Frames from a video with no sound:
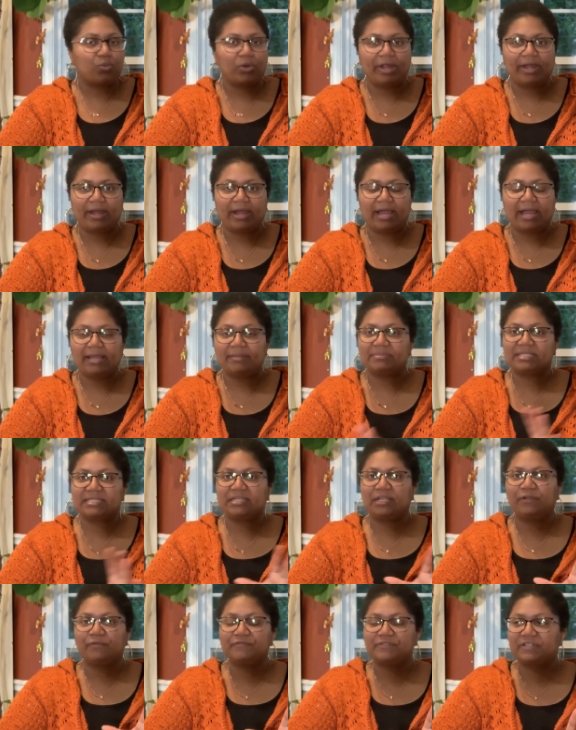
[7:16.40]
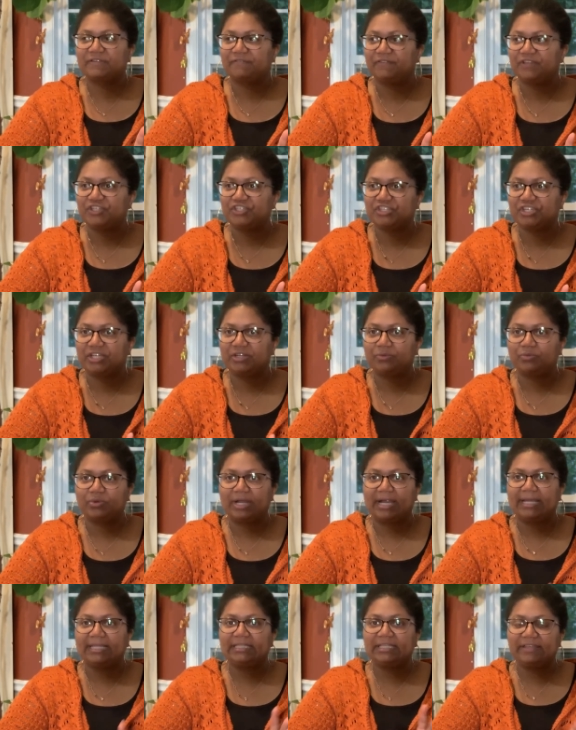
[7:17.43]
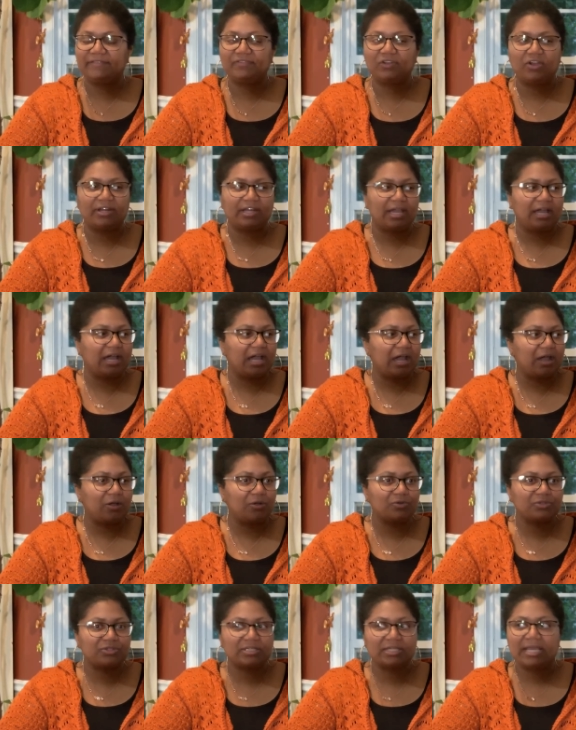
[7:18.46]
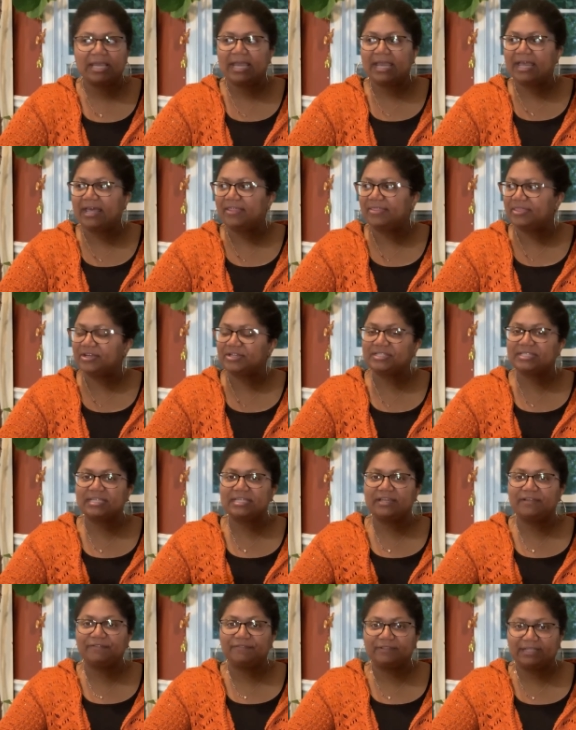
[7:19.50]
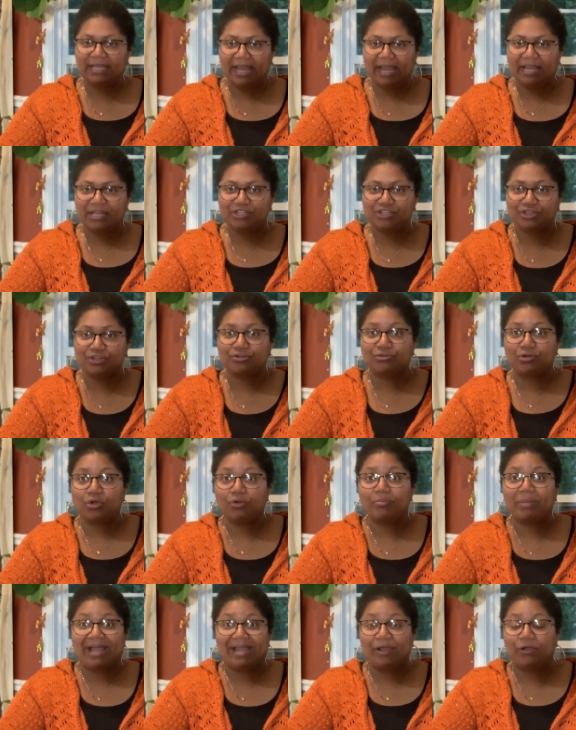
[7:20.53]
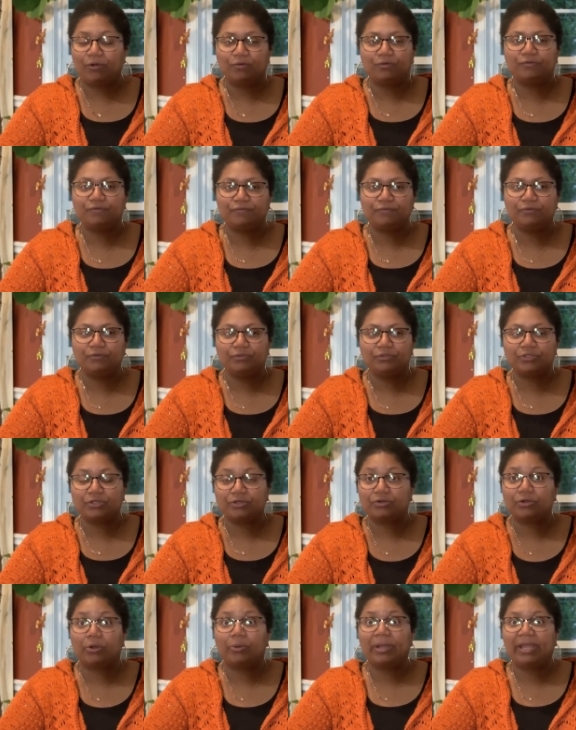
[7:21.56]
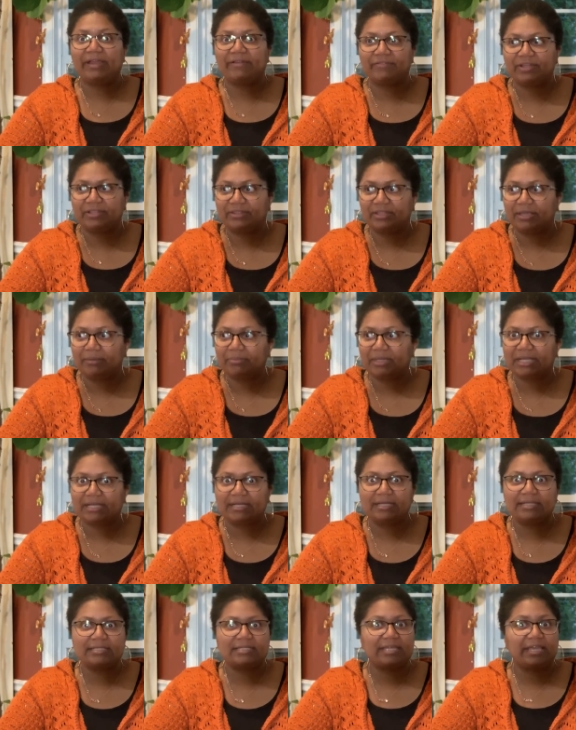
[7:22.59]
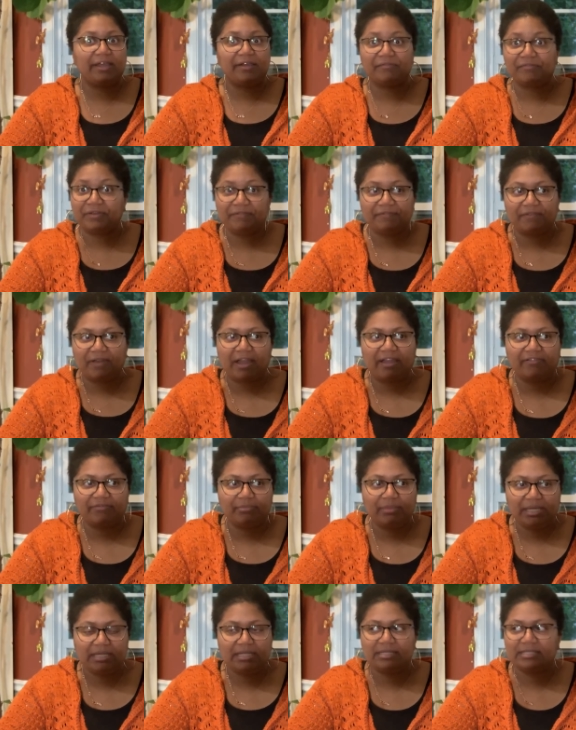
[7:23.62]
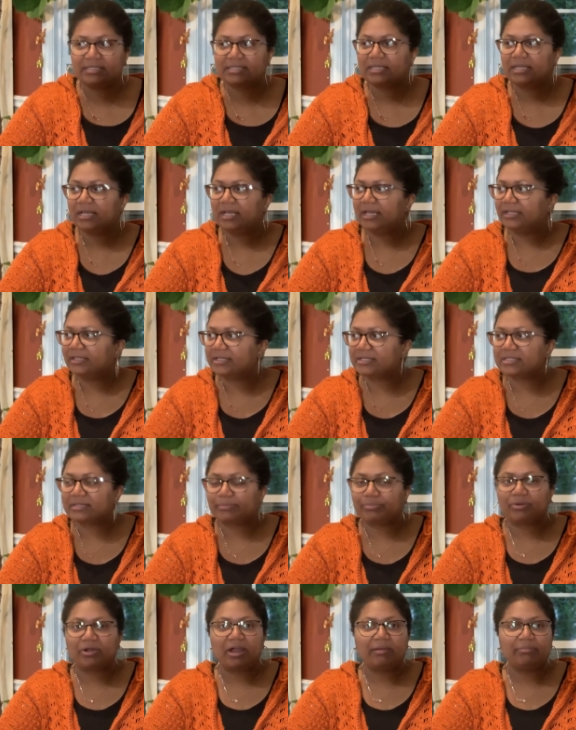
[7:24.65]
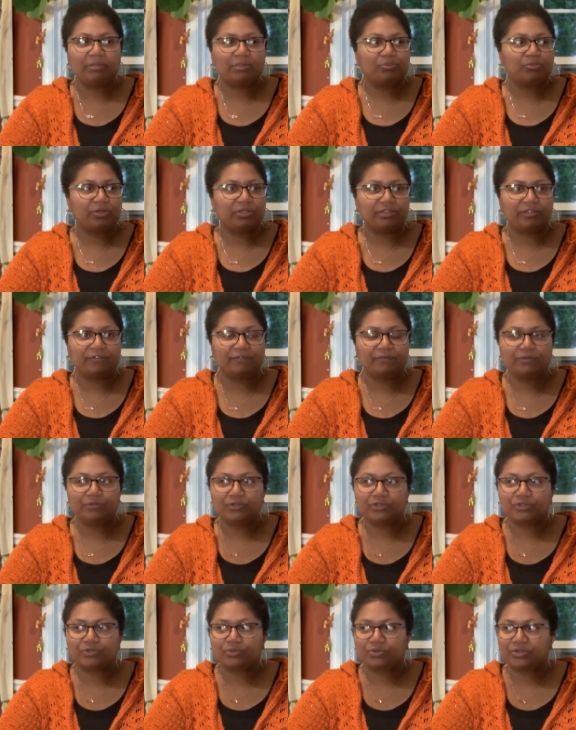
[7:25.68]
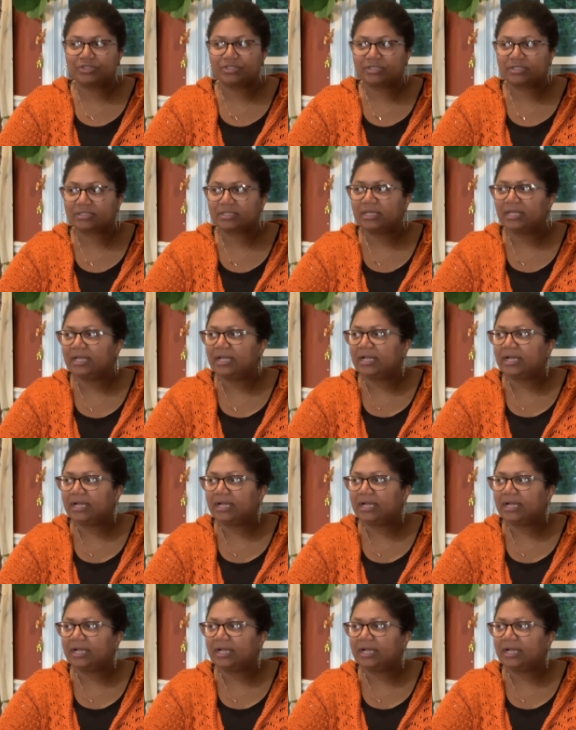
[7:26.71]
where I'm self-sufficient, where I live on a house and there's enough land to grow my own food, to grow everything, because every five minutes there's a problem with the food source.